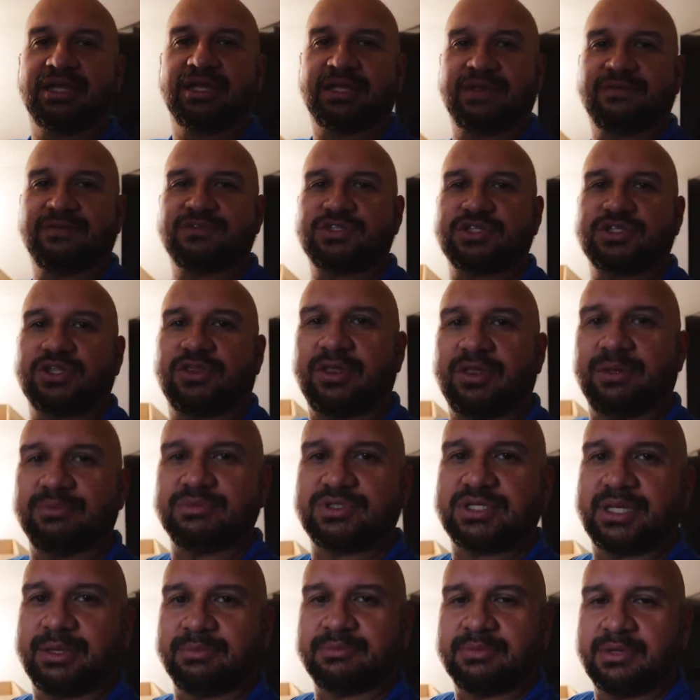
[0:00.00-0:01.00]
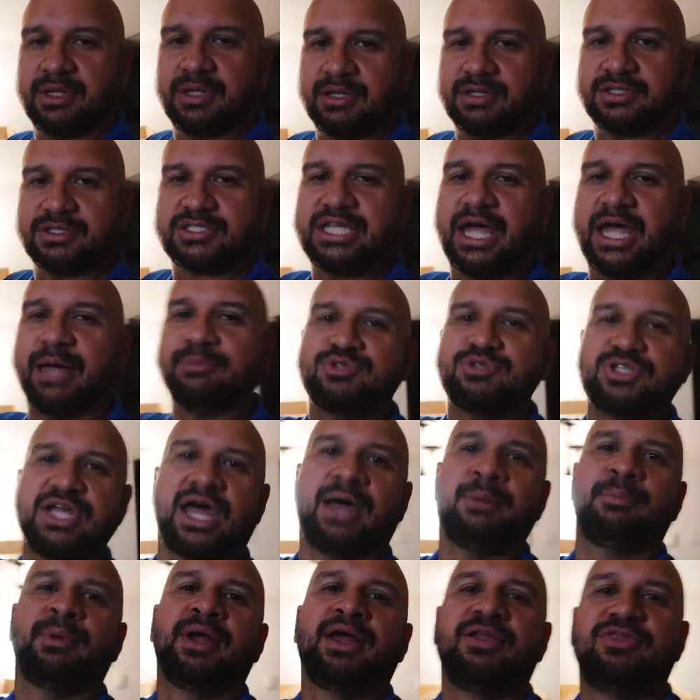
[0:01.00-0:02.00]
Give us a thumbs up. Subs
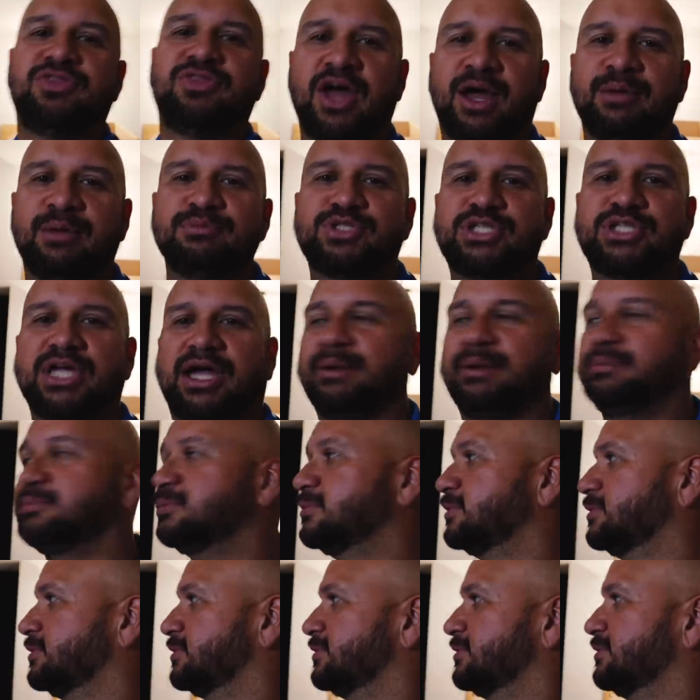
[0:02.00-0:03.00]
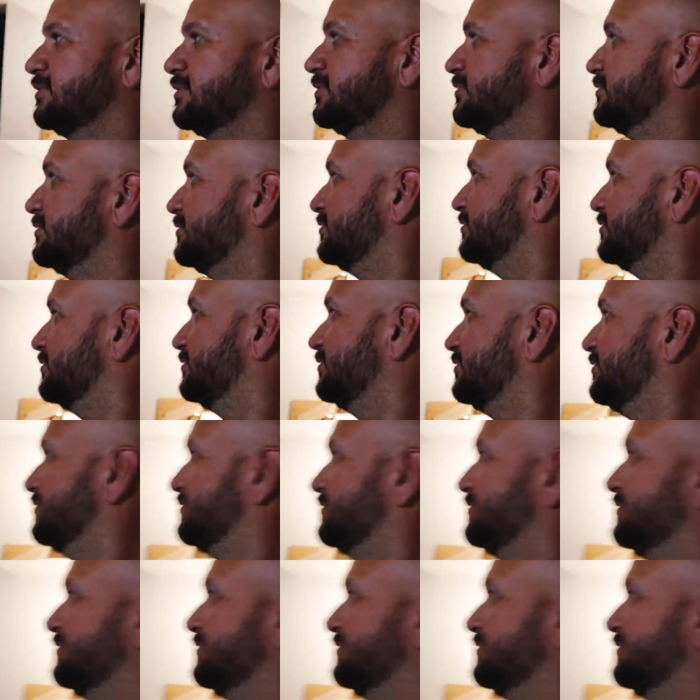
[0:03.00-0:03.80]
up, thumbs up. This is how we're